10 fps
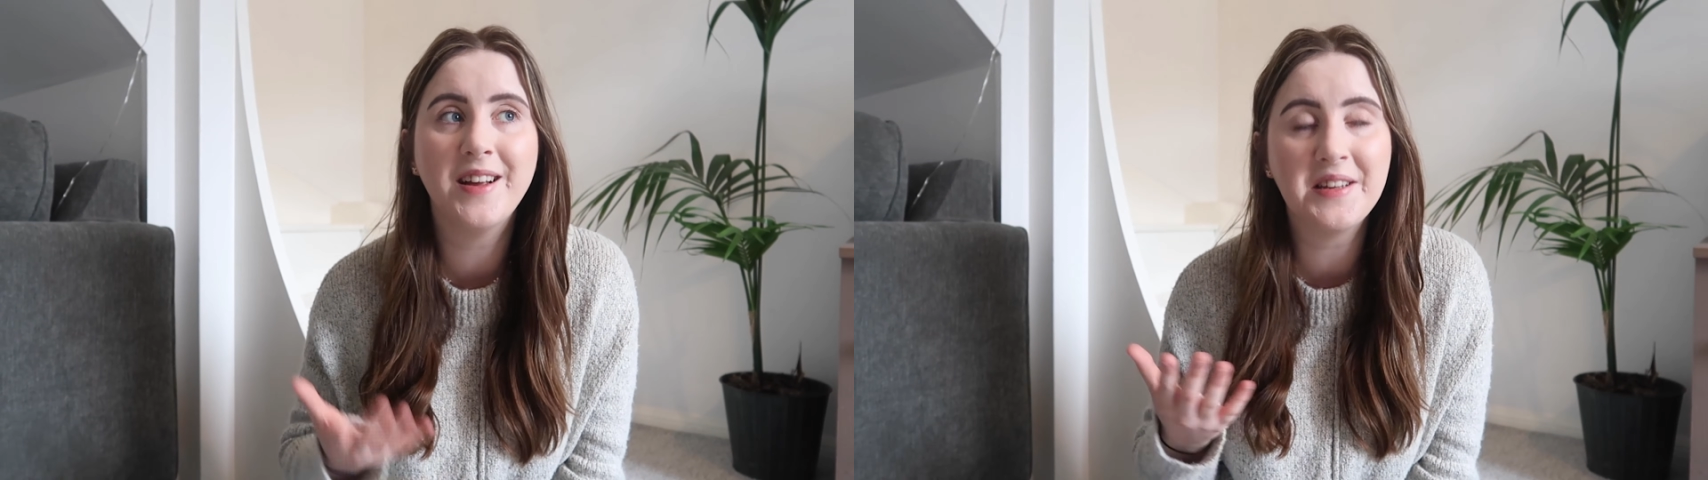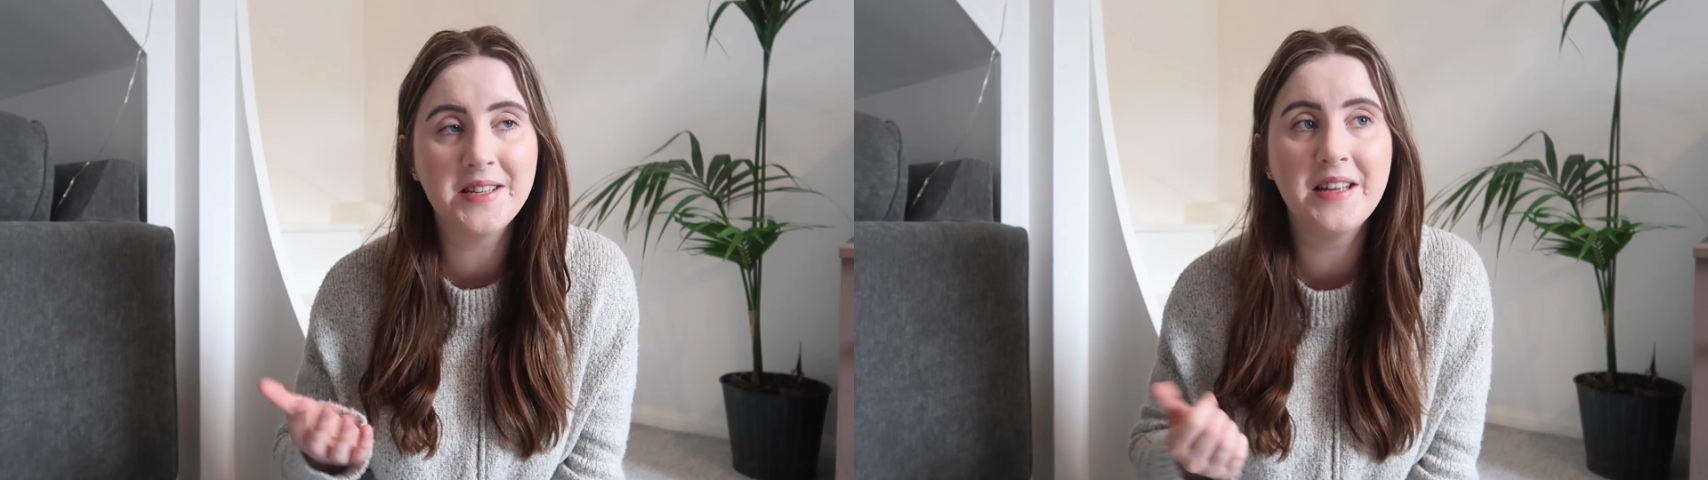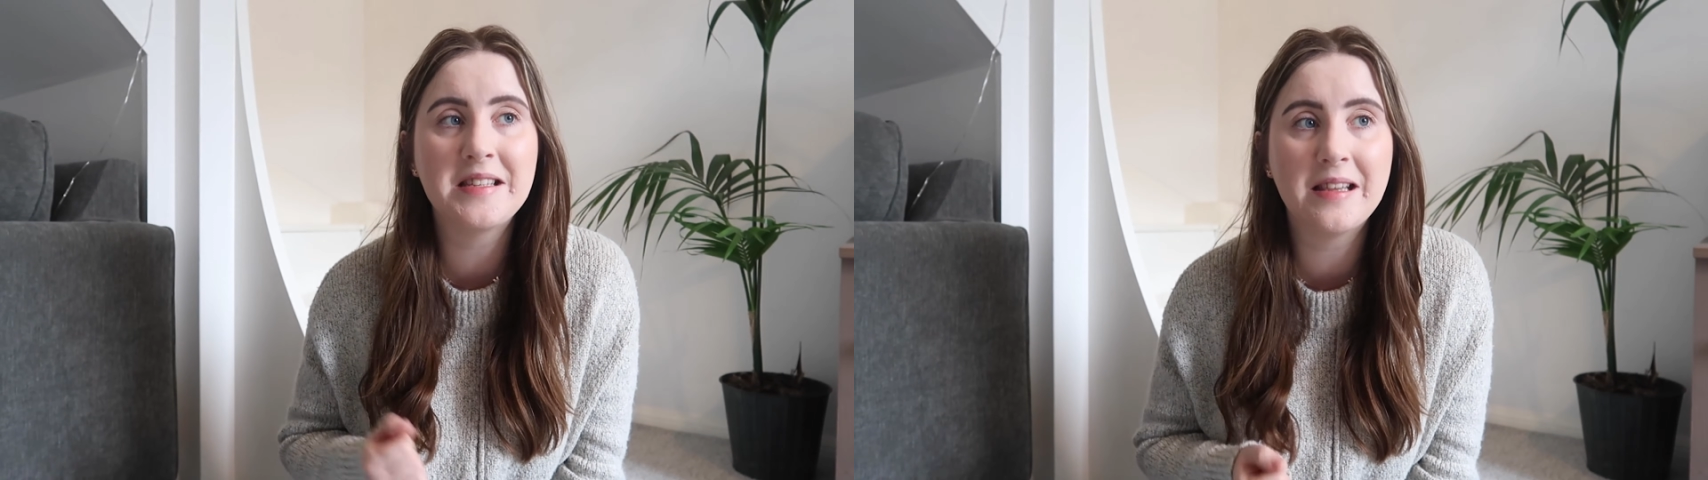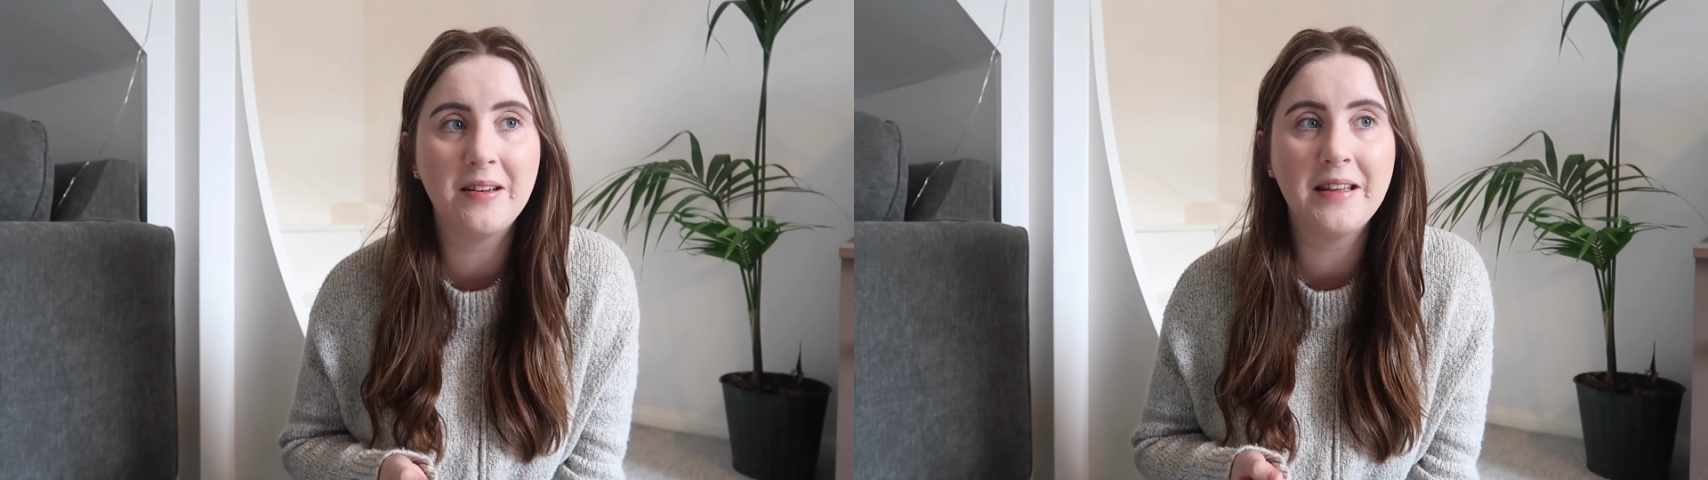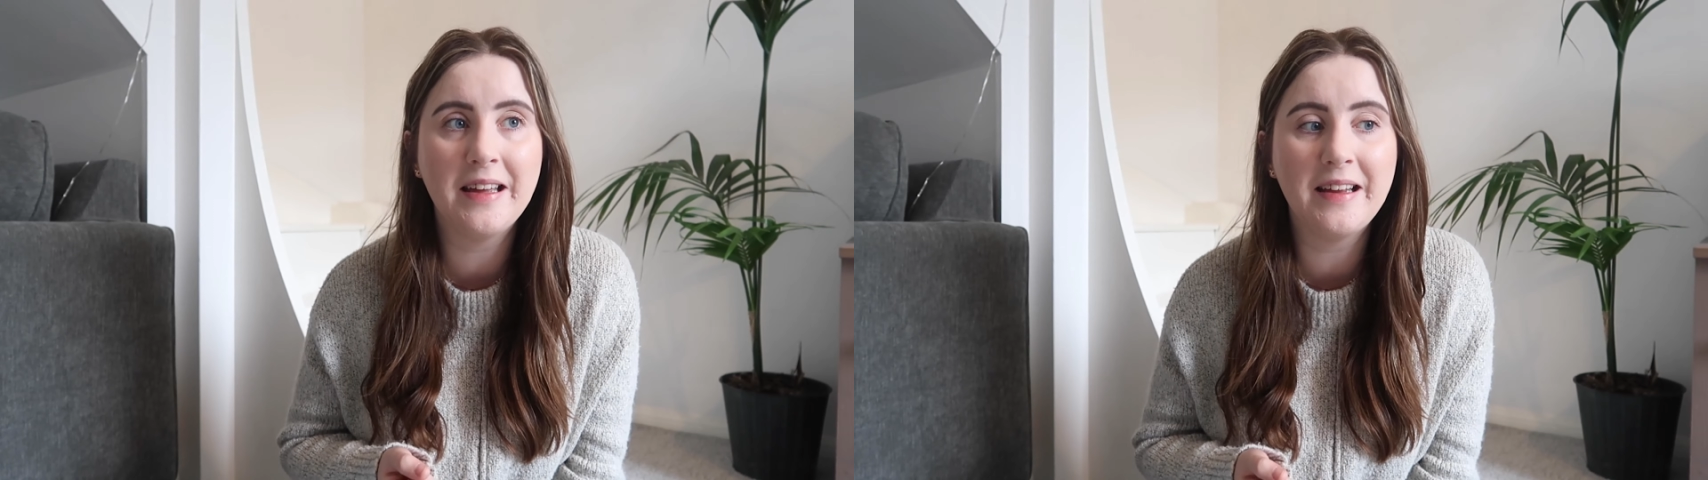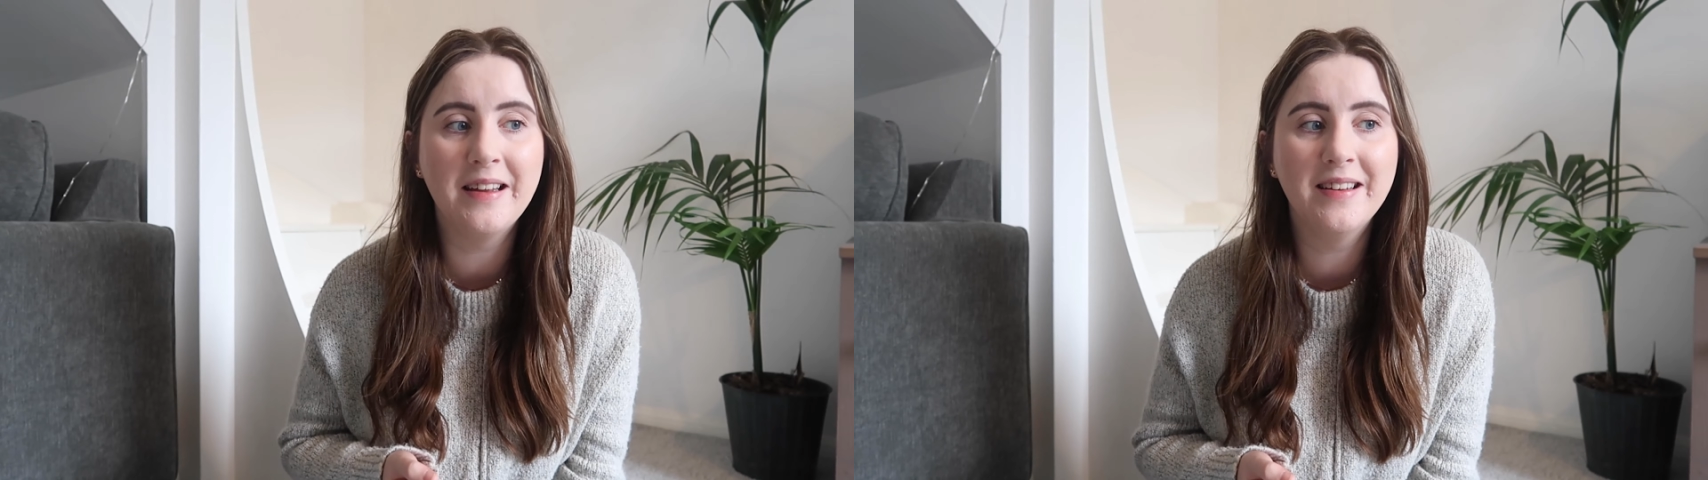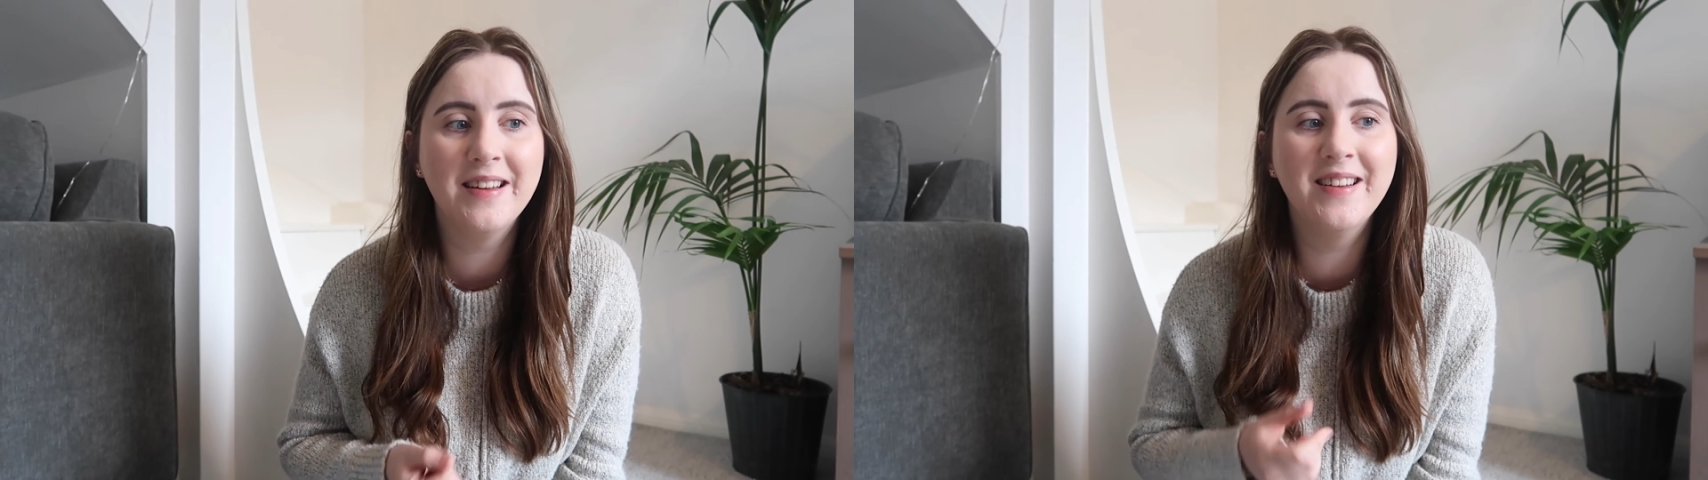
I say slightly,